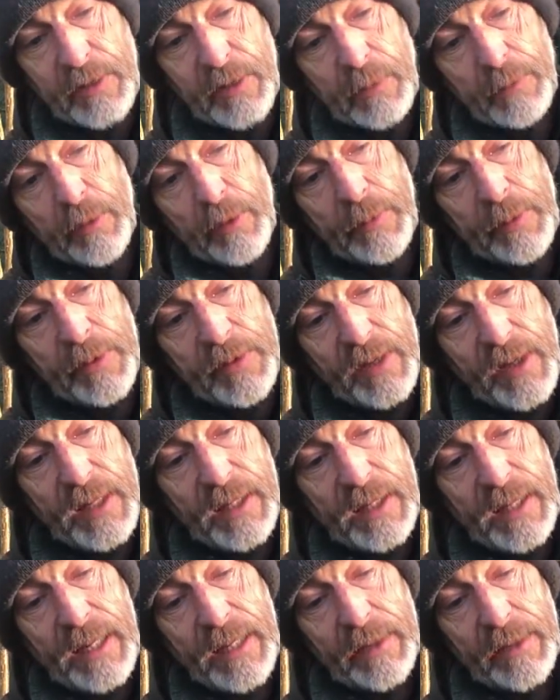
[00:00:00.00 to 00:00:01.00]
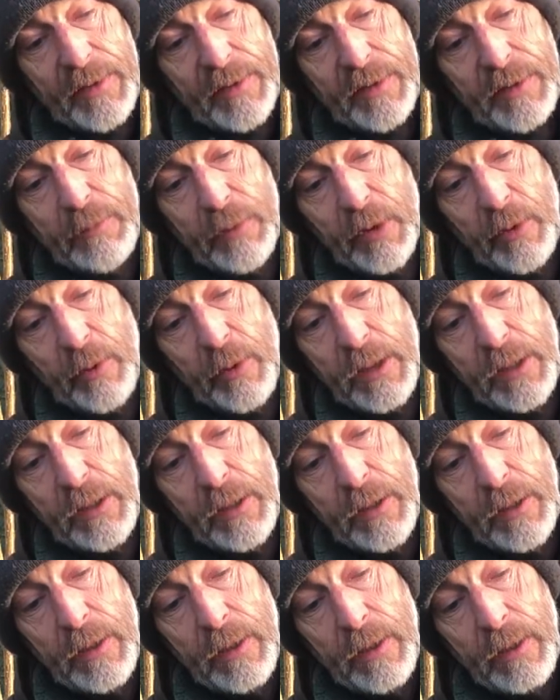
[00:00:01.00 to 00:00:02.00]
I'd probably take it out because it's in my way.
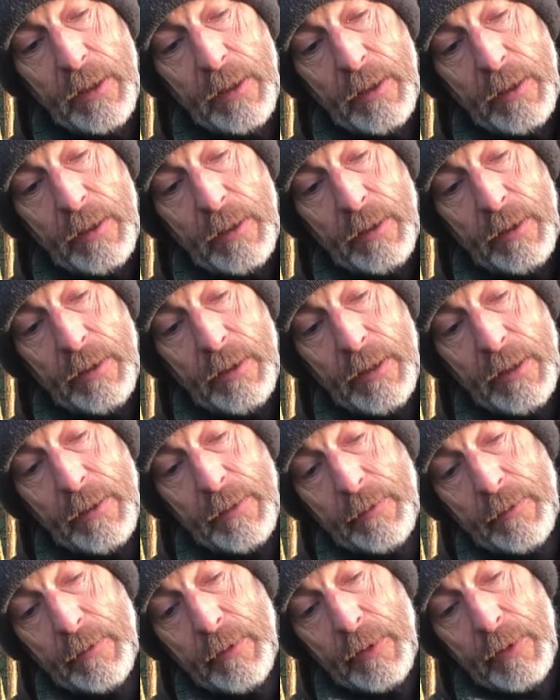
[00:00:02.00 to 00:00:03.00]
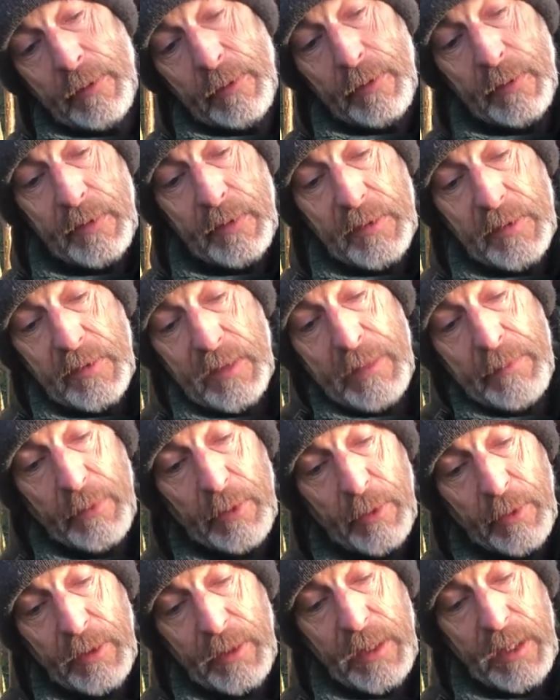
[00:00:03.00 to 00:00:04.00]
Okay, right, slip
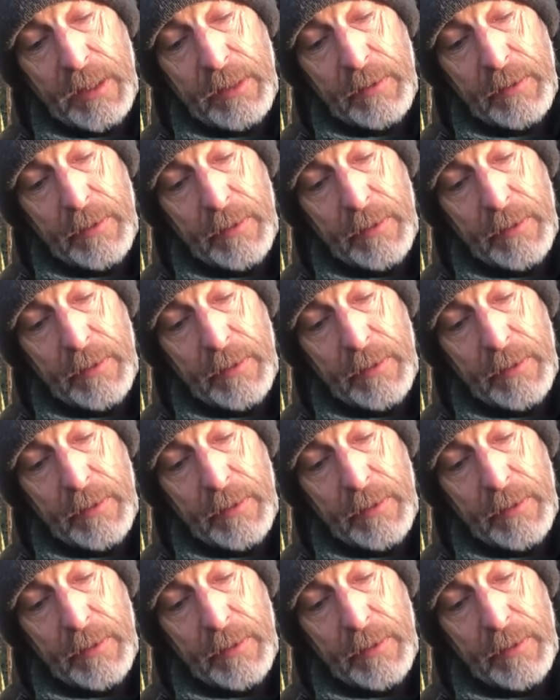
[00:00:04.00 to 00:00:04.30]
knot again.